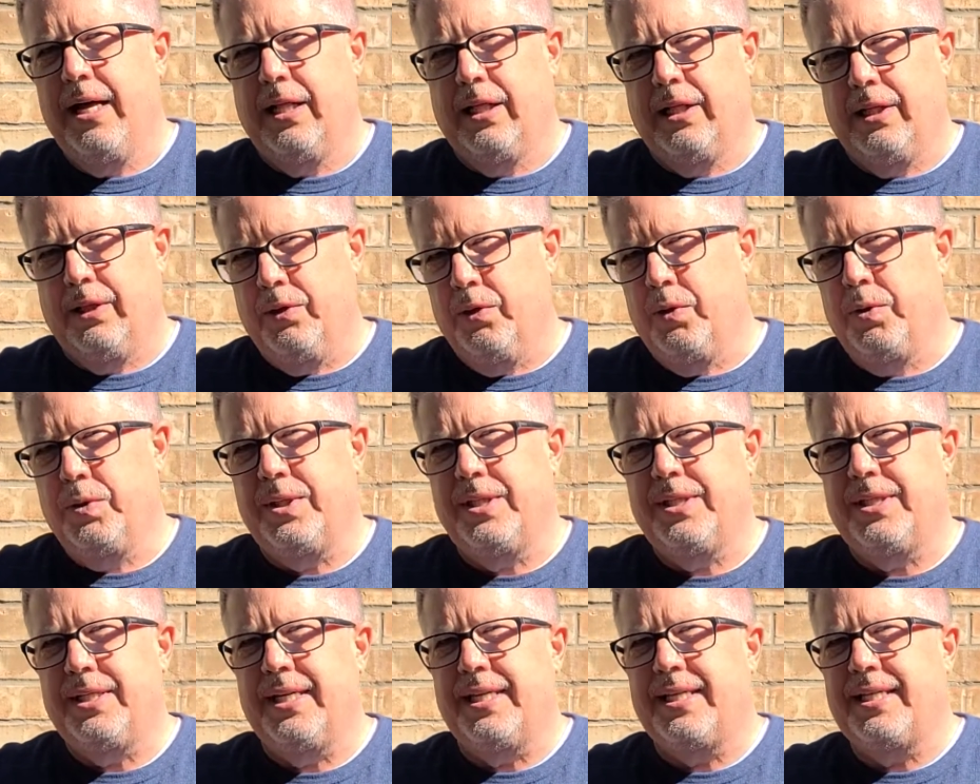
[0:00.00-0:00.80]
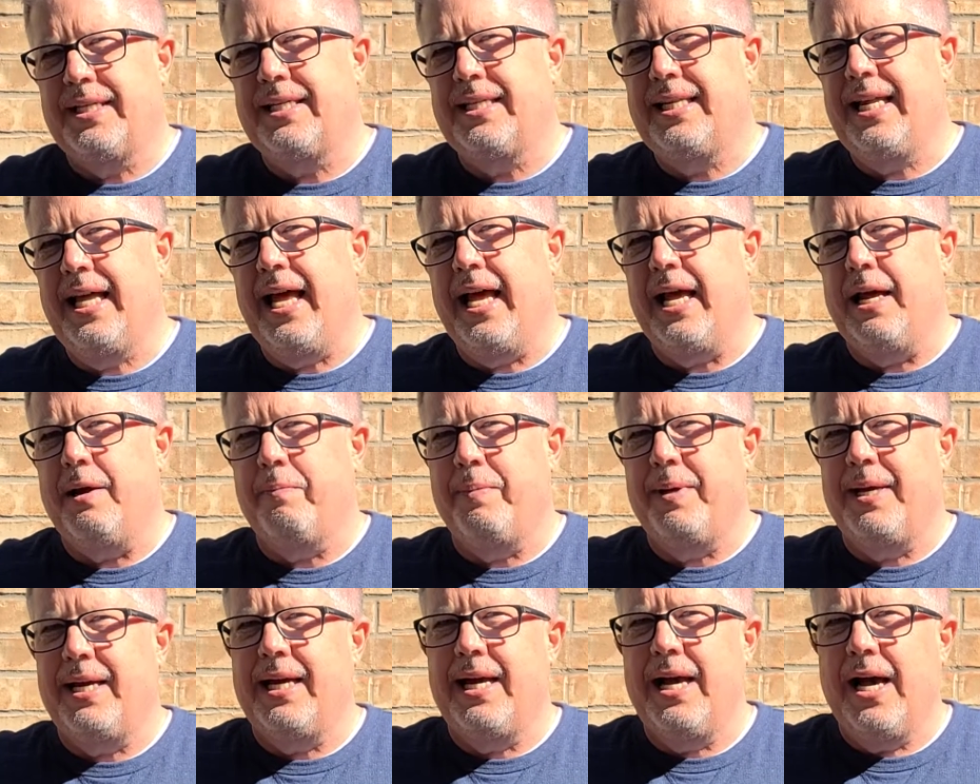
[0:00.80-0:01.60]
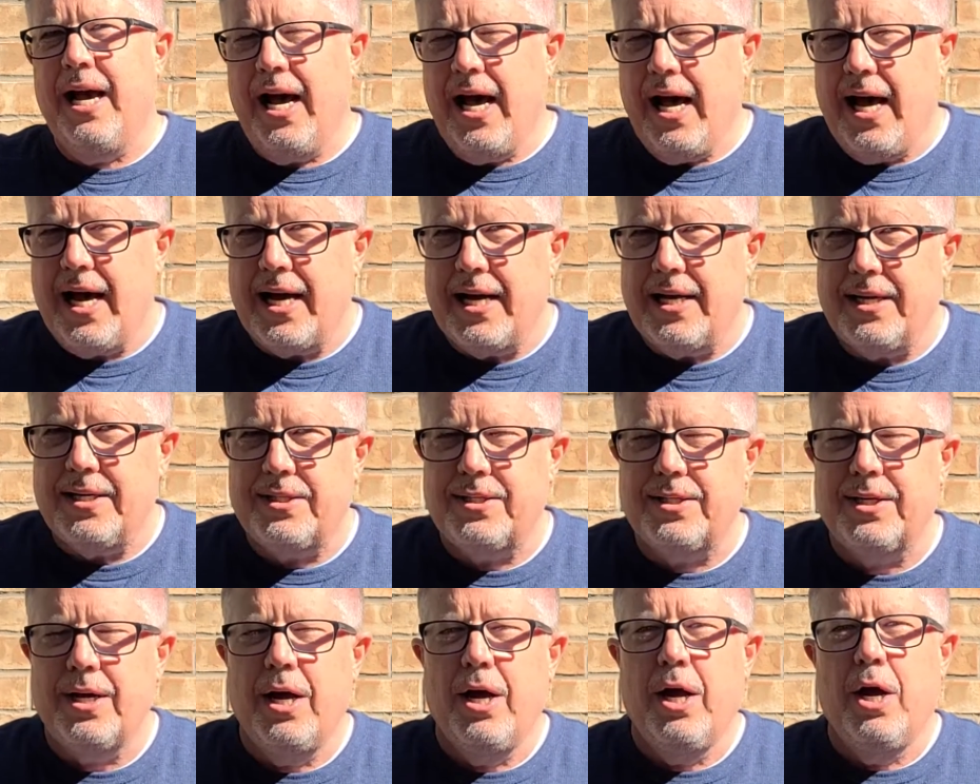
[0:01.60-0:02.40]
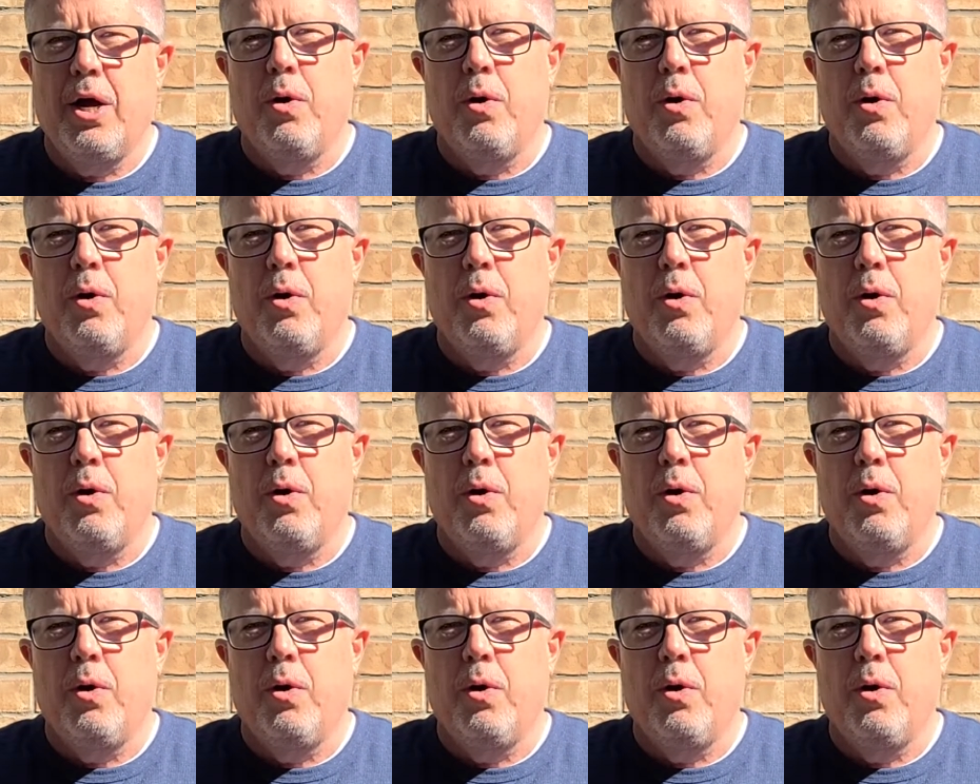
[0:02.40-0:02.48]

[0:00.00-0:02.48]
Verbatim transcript: loses its sting because